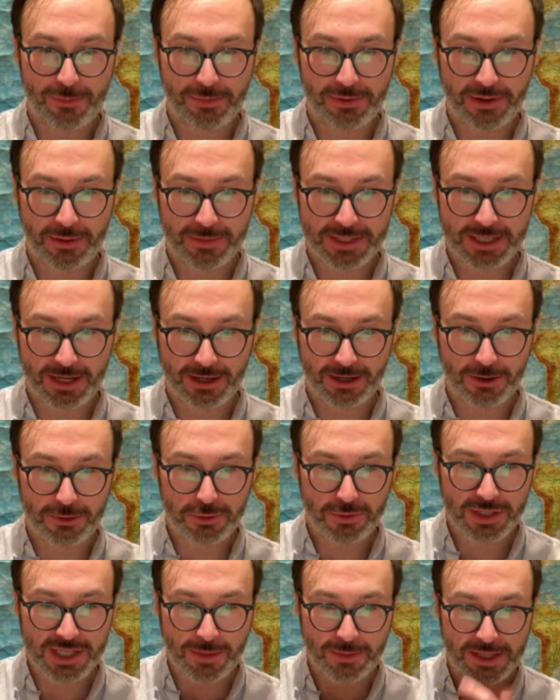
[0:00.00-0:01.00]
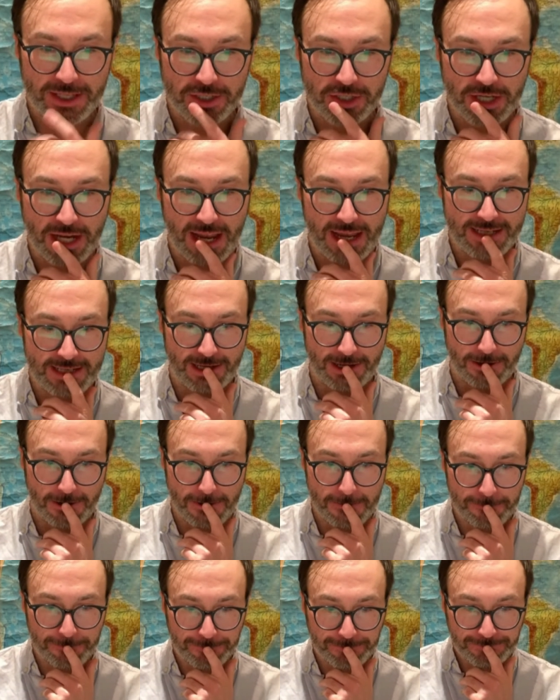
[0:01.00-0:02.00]
I'm just going to go through some of the chat
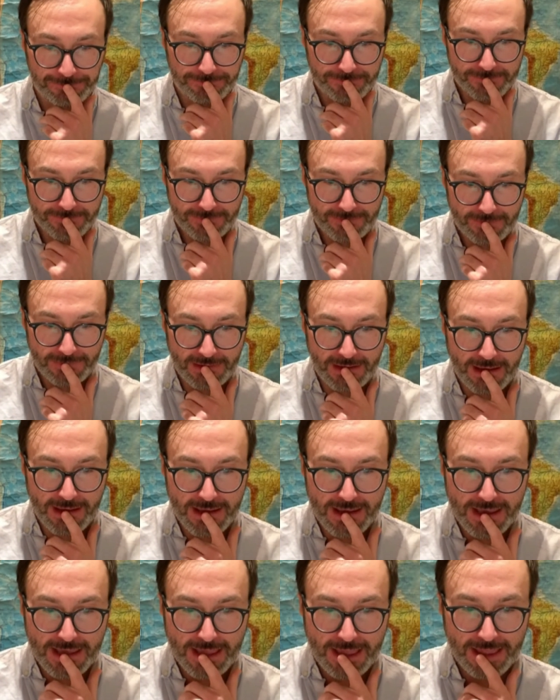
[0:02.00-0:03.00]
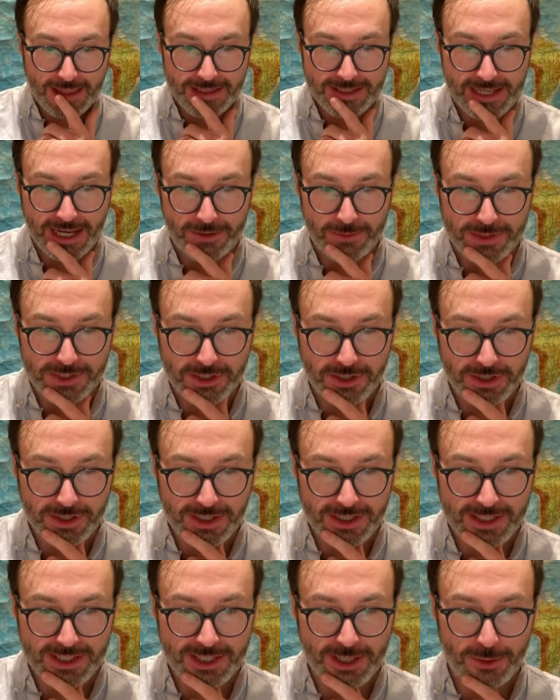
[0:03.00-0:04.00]
here. Sound was
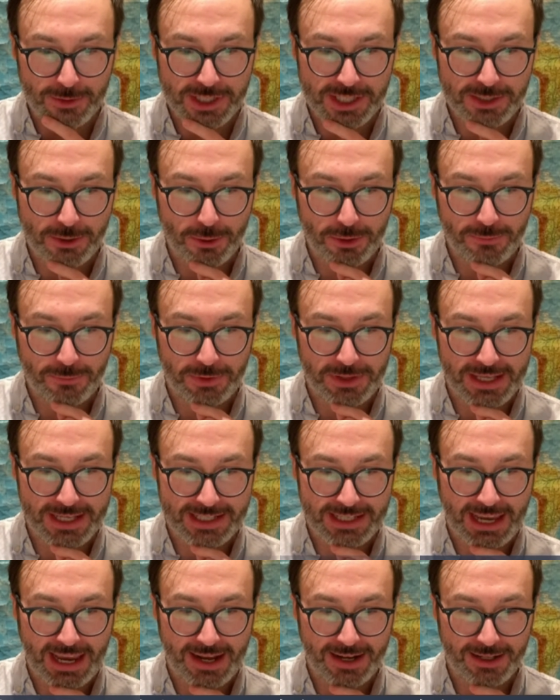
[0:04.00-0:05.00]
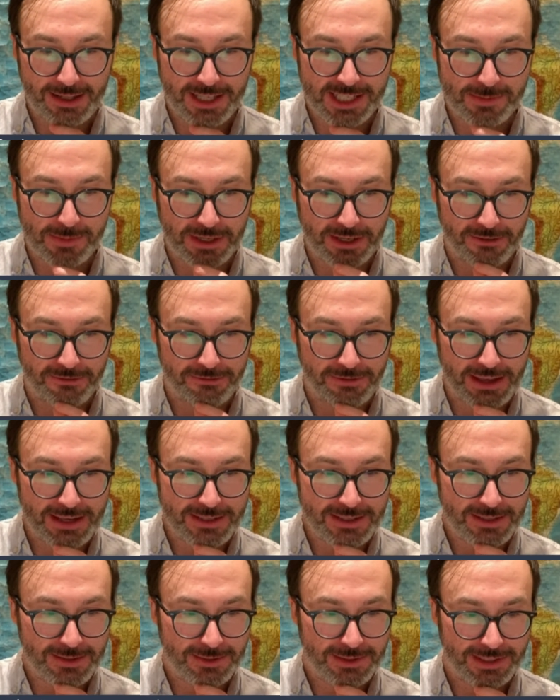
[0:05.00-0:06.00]
good. So stoked for this cataclysmic
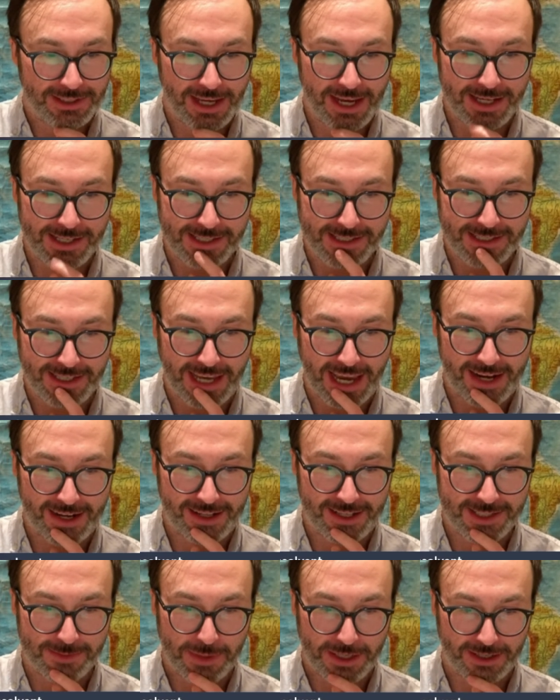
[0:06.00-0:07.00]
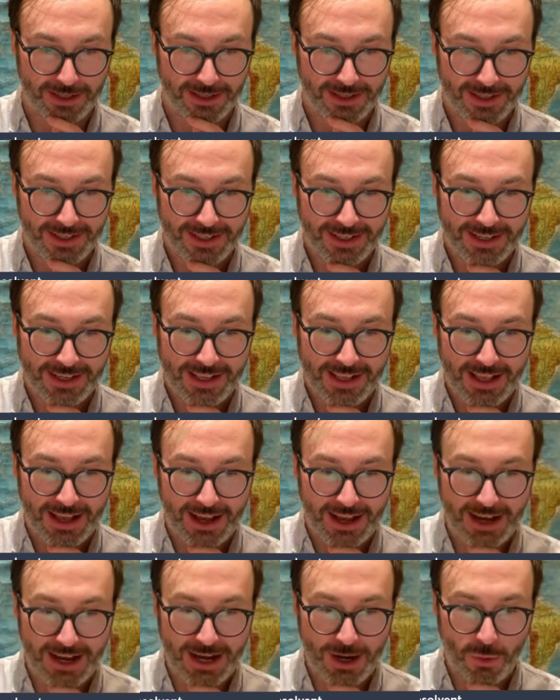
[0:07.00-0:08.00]
event. Yes, cataclysmic.
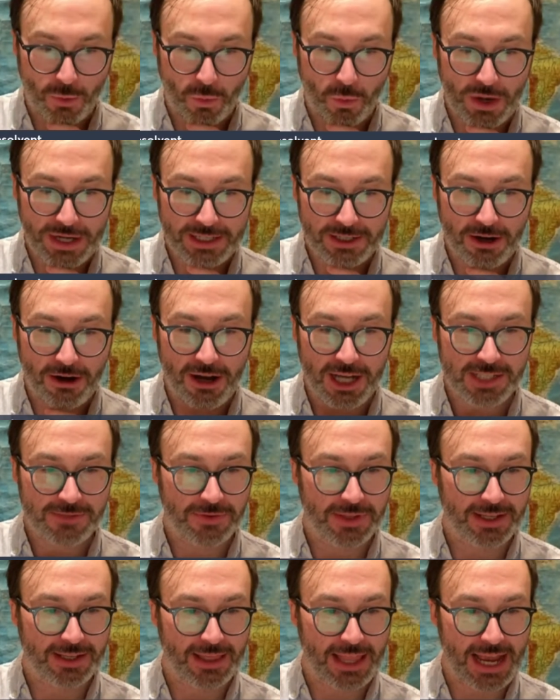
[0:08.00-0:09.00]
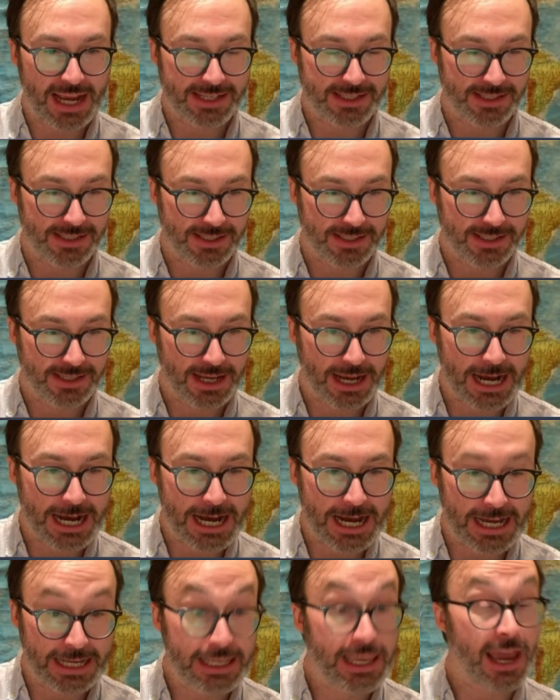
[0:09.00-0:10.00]
What cost for the glasses?
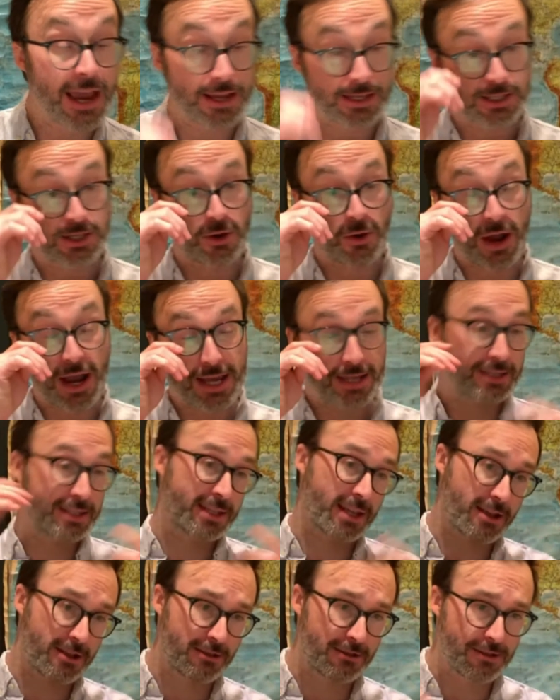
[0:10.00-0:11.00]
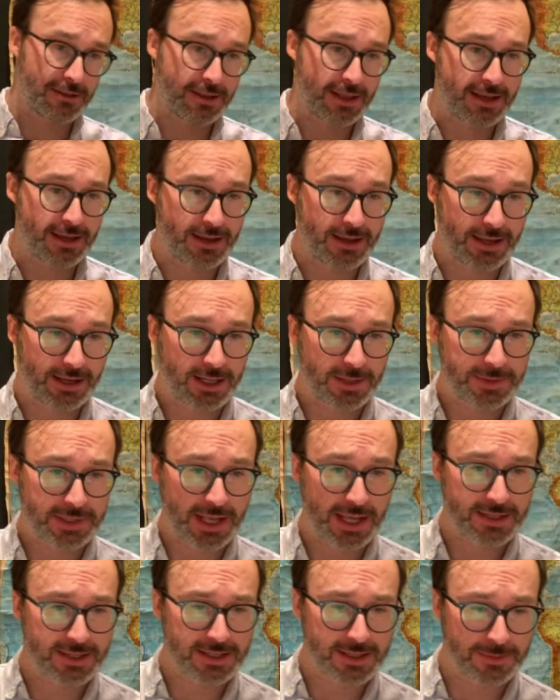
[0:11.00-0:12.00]
Yeah, so I sell Eclipse
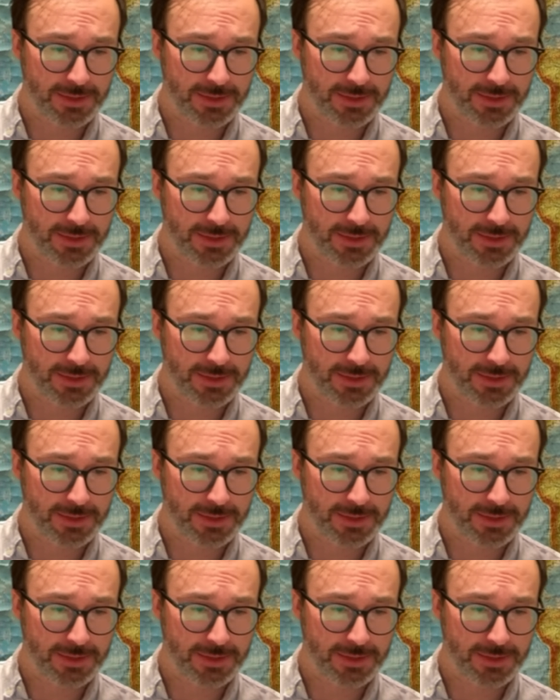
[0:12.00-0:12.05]
glasses.